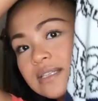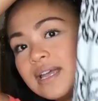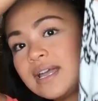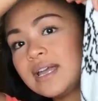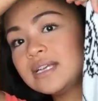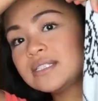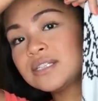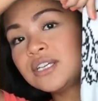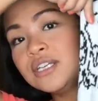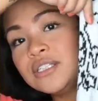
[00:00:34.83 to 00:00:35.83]
What's that?
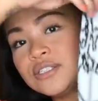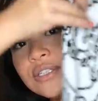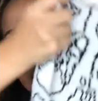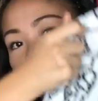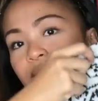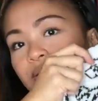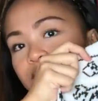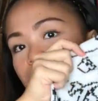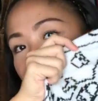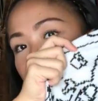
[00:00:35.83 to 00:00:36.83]

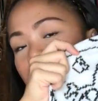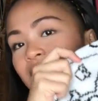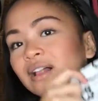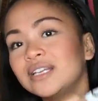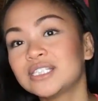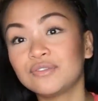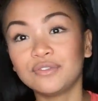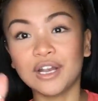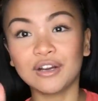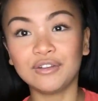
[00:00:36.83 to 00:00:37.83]
So as you can tell, it's
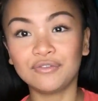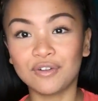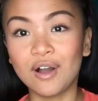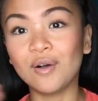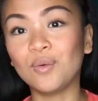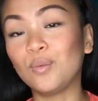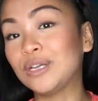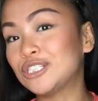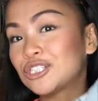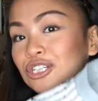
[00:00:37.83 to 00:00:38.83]
very fall
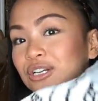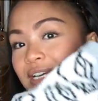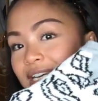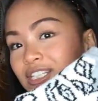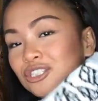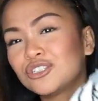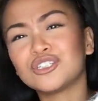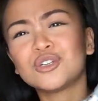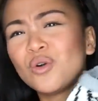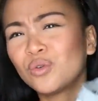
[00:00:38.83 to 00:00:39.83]
winter-ish. You
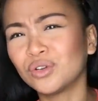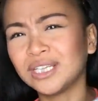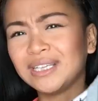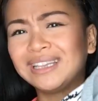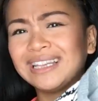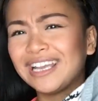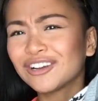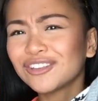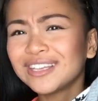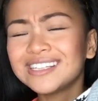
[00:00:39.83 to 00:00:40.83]
can totally
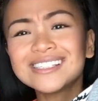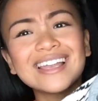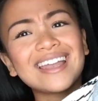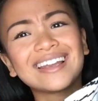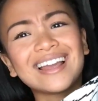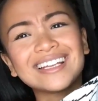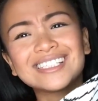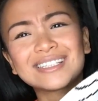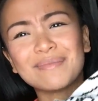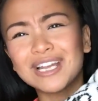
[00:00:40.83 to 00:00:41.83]
layer this, and I
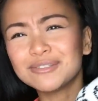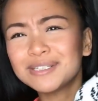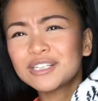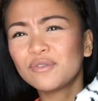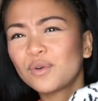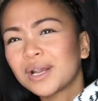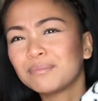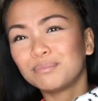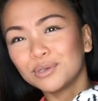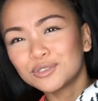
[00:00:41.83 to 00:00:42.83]
just imagine myself
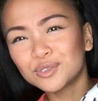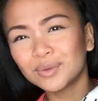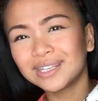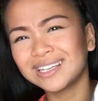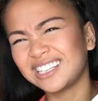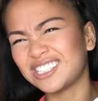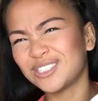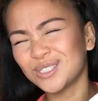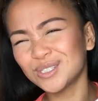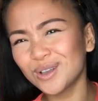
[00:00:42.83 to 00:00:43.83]
wearing boots with it and a
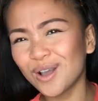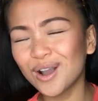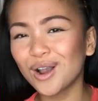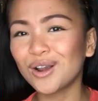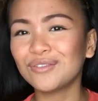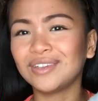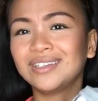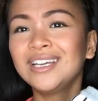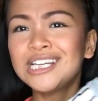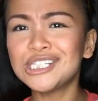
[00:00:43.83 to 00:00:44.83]
scarf
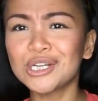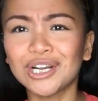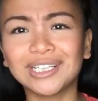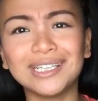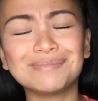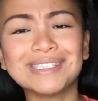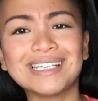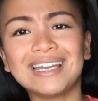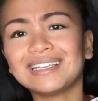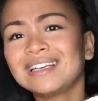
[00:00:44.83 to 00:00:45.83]
and dark
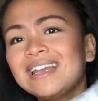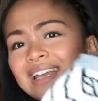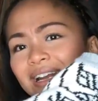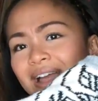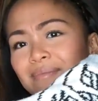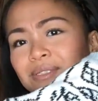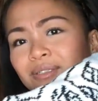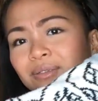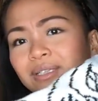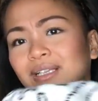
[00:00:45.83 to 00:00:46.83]
lipstick, and I
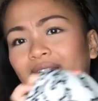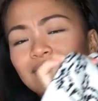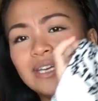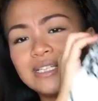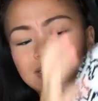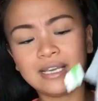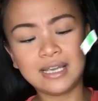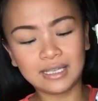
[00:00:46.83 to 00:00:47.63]
absolutely love it.